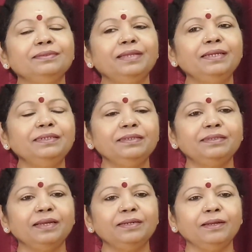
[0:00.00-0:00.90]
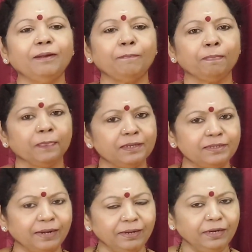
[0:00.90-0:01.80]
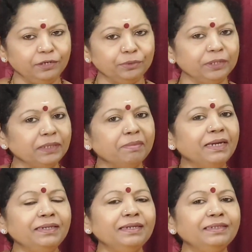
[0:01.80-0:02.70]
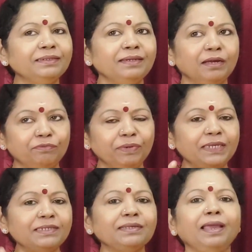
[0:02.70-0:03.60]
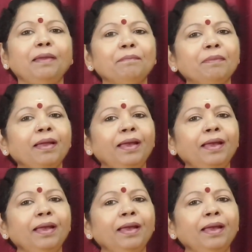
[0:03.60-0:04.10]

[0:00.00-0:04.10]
Then she said, suddenly during the meditation, her face came